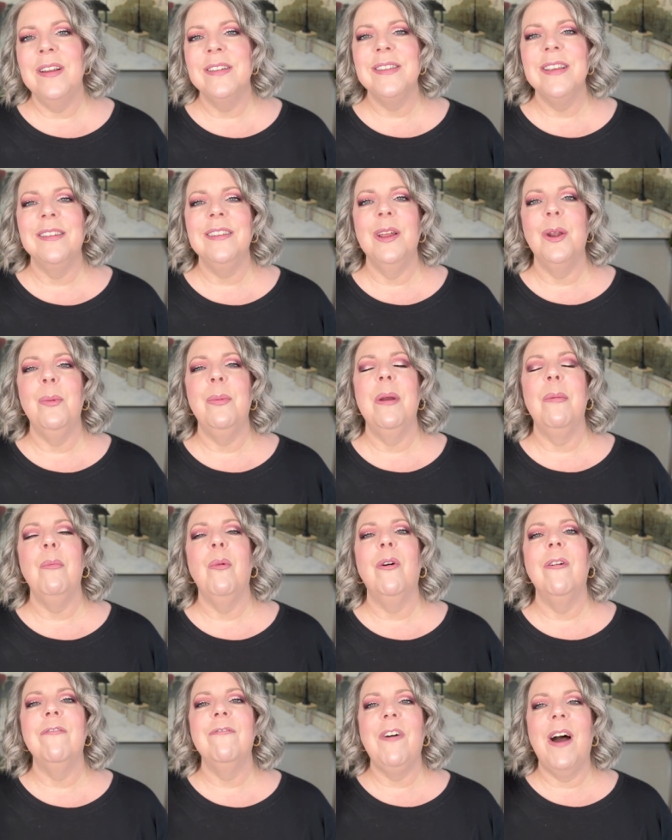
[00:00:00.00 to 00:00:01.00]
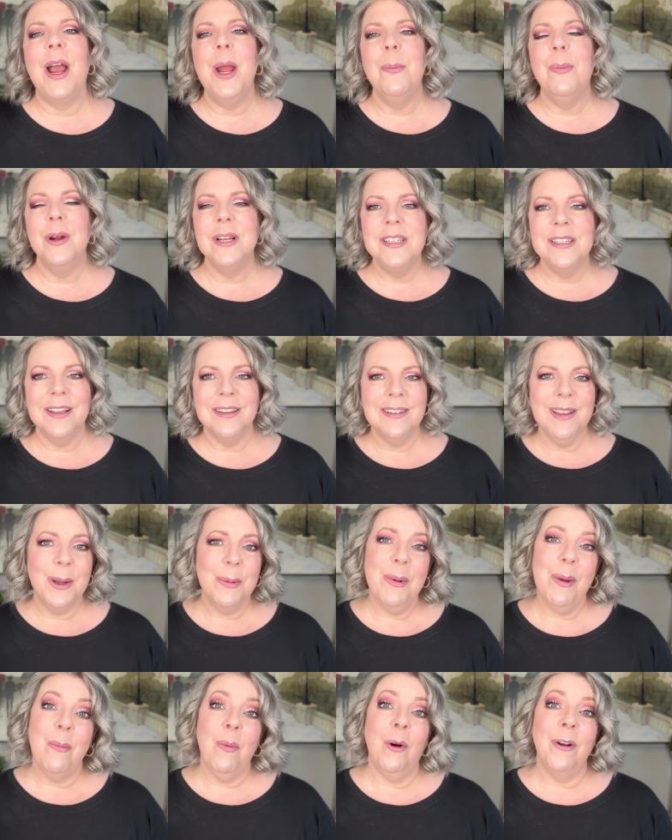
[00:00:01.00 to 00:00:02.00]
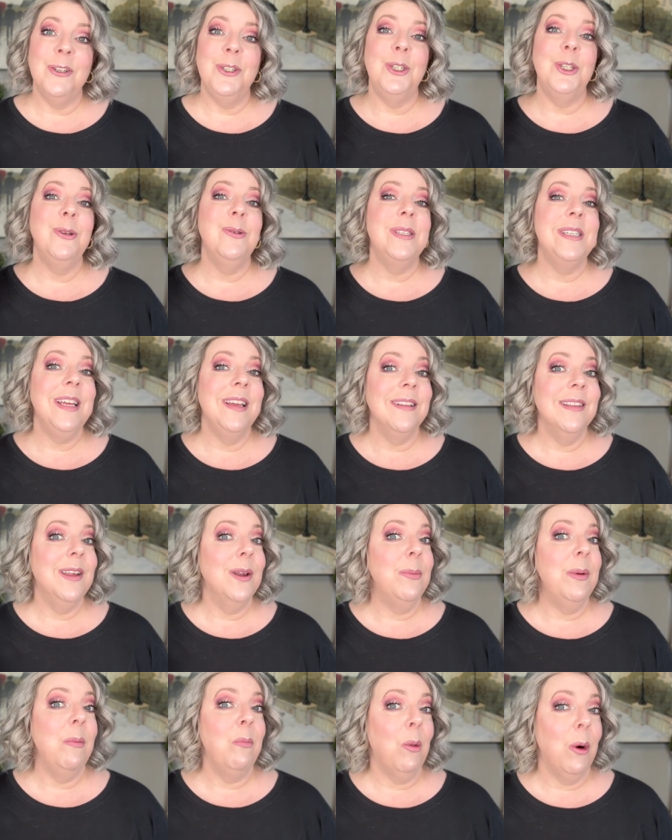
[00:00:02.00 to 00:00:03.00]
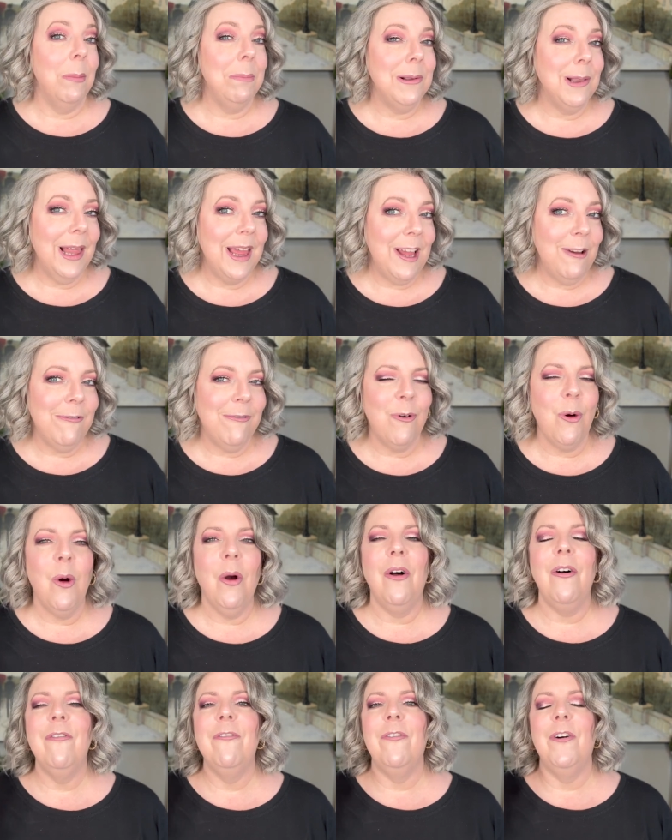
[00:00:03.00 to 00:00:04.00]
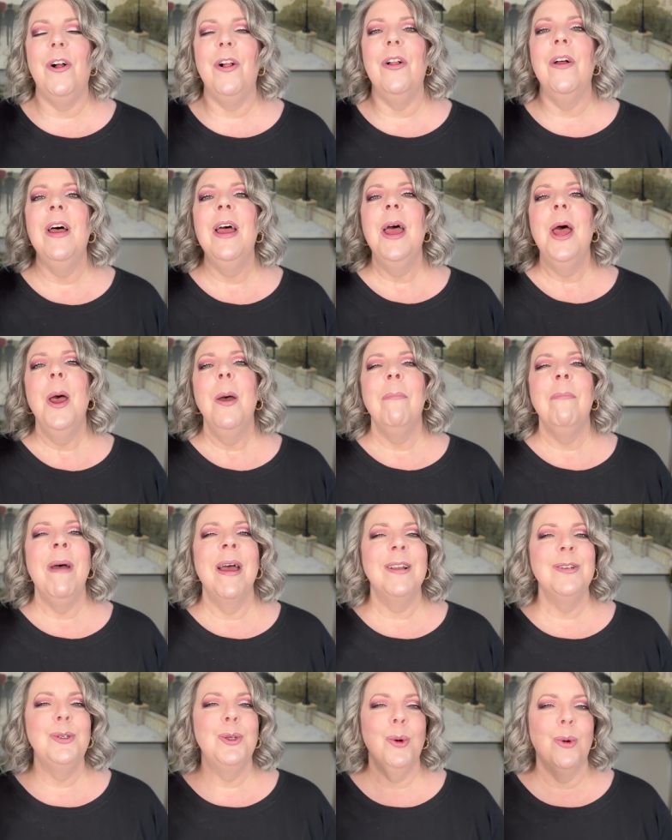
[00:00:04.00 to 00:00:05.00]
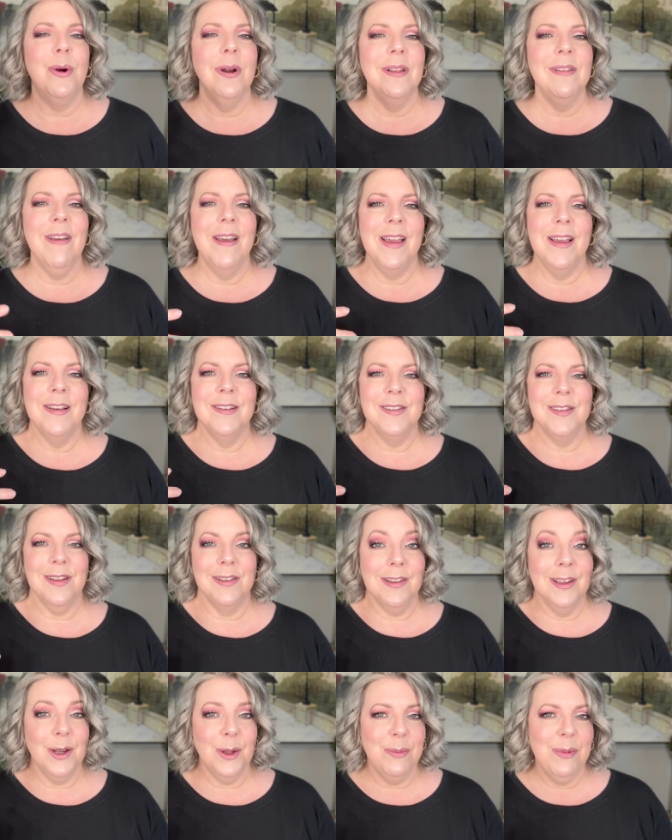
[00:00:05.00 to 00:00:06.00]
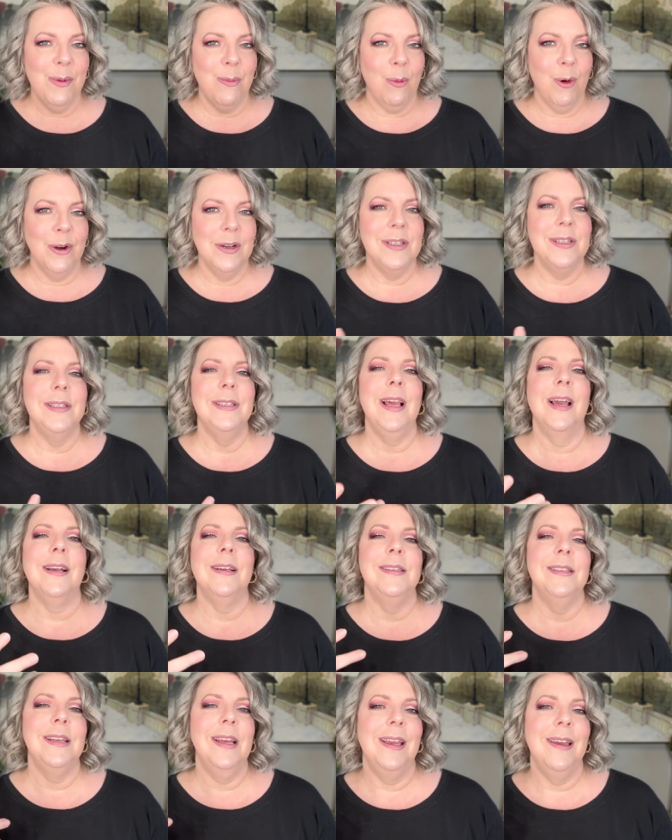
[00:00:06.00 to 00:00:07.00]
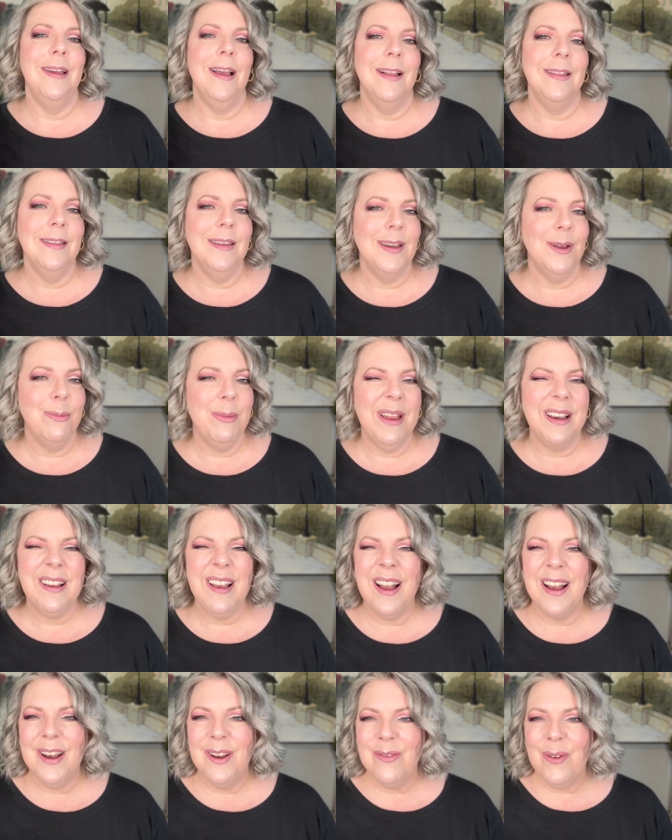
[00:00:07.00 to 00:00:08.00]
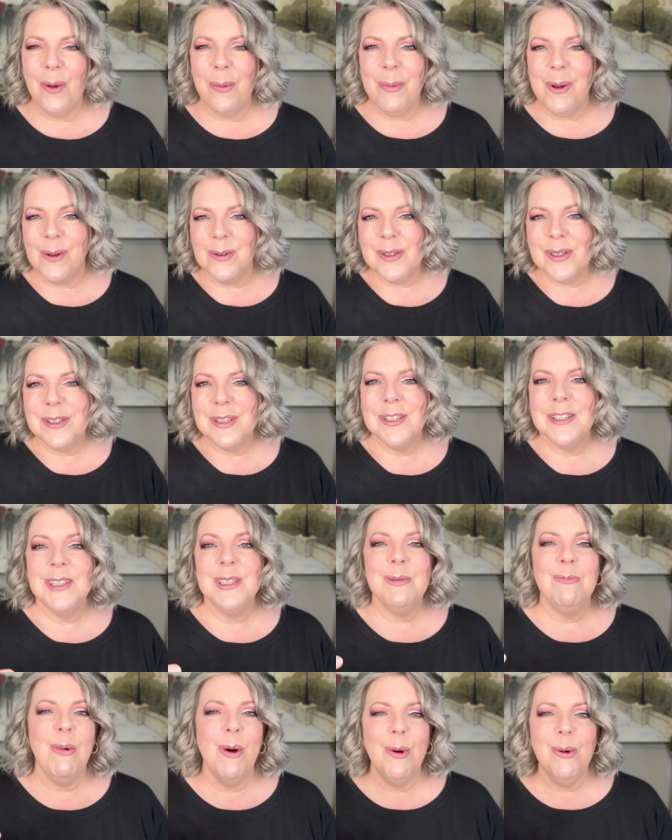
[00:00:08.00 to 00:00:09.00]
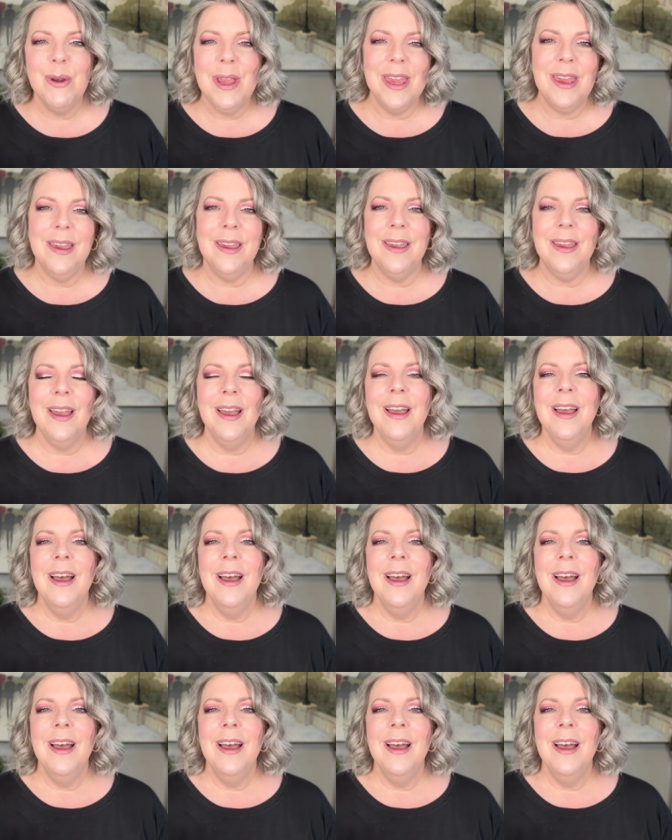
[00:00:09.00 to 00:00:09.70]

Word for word: is a little bit more vibrant, a little bit more juicy, a little bit more playful, Mandorle is a little bit more sexy, a little bit kind of almost smoky,